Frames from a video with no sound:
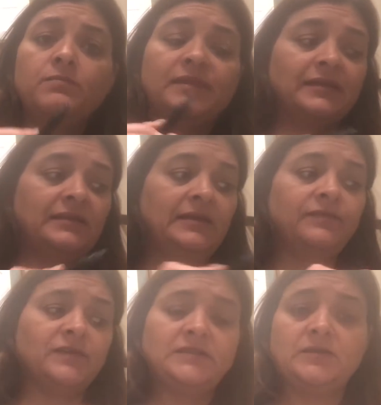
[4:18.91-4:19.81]
But the
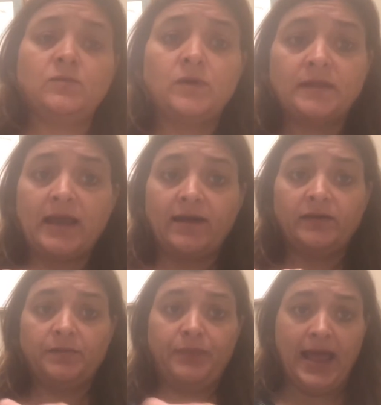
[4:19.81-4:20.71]
difference in what they
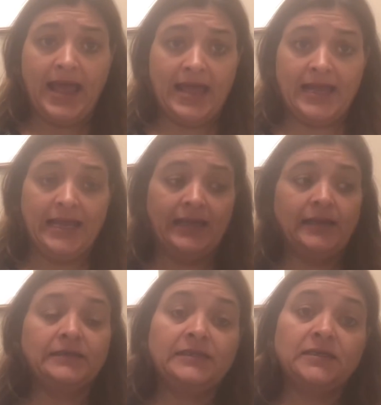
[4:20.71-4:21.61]
have to pay
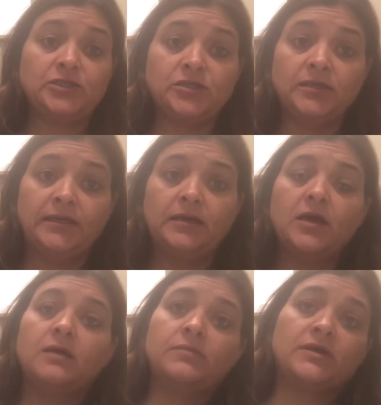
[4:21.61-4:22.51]
additionally,
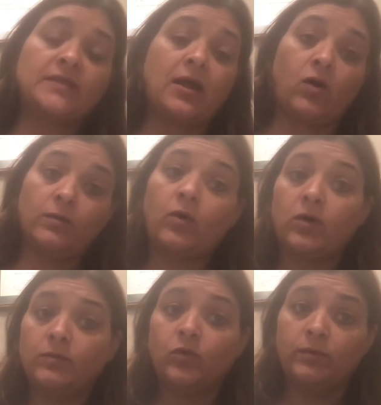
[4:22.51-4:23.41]
because they are
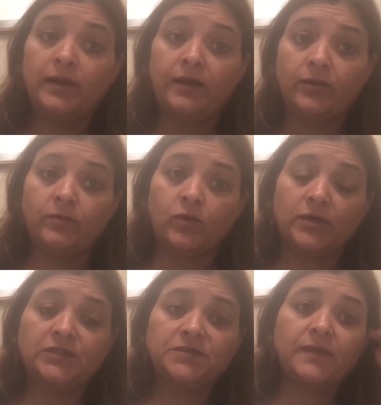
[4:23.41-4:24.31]
borrowing more money on their
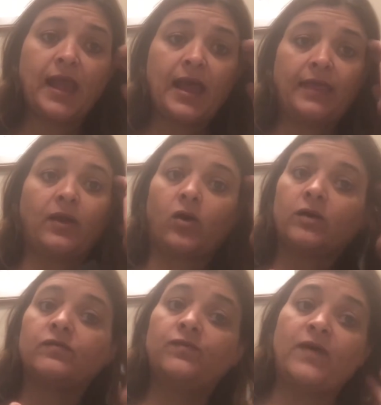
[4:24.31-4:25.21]
mortgage and they
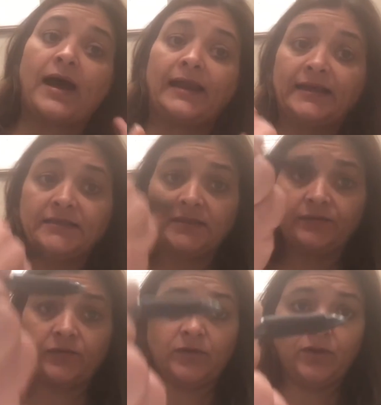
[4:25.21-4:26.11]
are financing
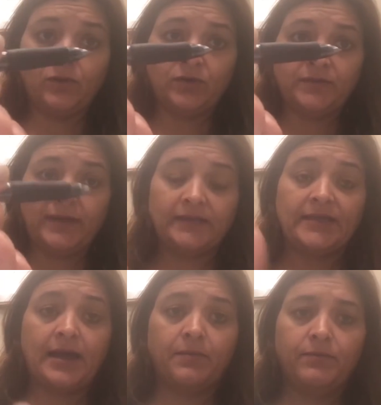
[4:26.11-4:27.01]
it for a longer
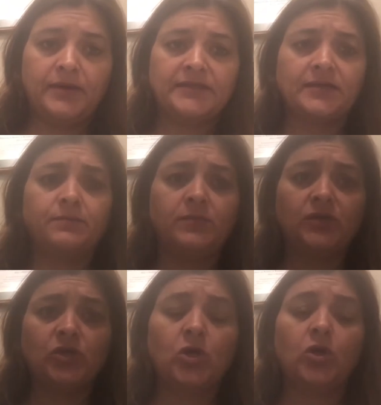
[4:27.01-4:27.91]
amount of time, but it's at a
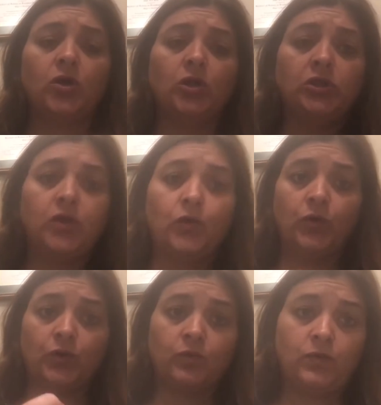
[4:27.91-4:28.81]
much
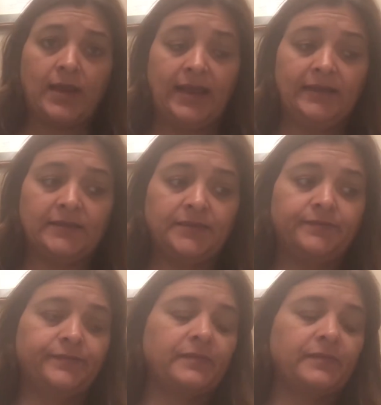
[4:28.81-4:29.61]
lower rate.